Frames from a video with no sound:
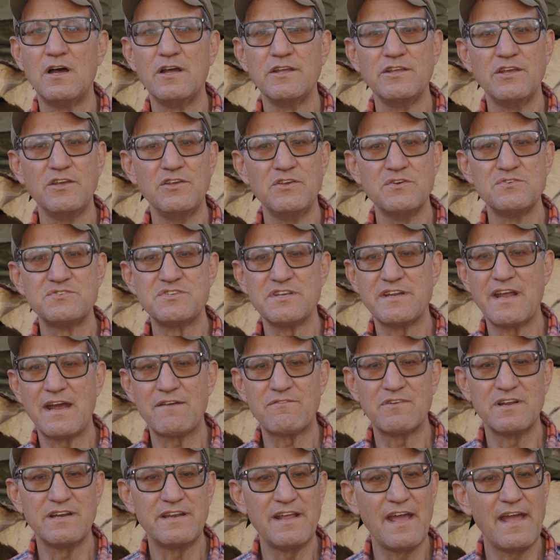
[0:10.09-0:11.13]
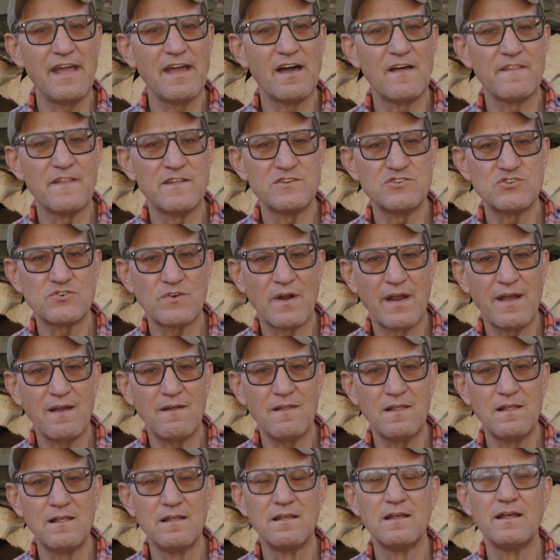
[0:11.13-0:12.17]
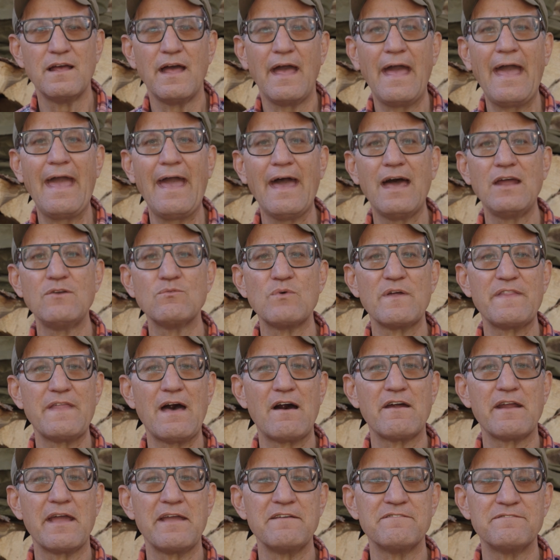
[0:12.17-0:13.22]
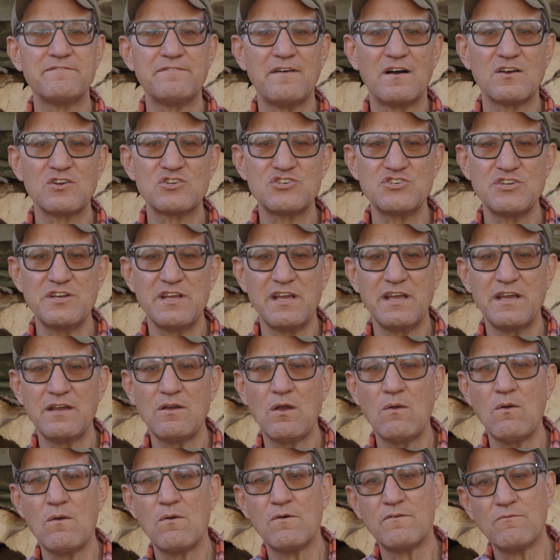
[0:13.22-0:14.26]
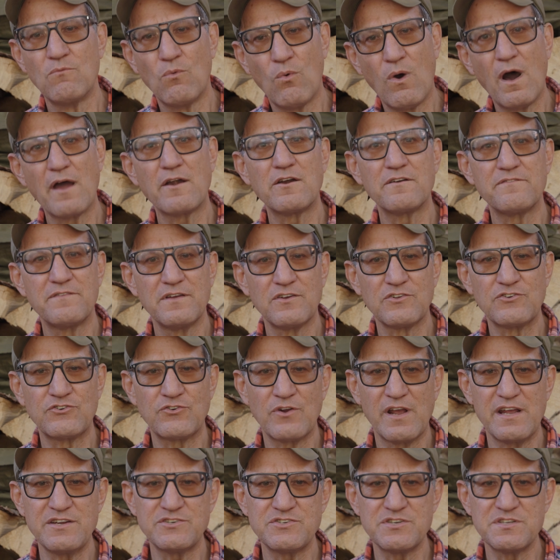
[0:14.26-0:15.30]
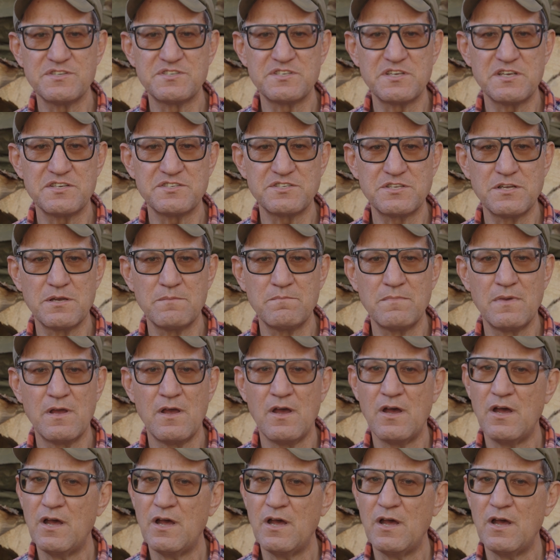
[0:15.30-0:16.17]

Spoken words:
You use it every day on the trail, and without a functioning water filtration system,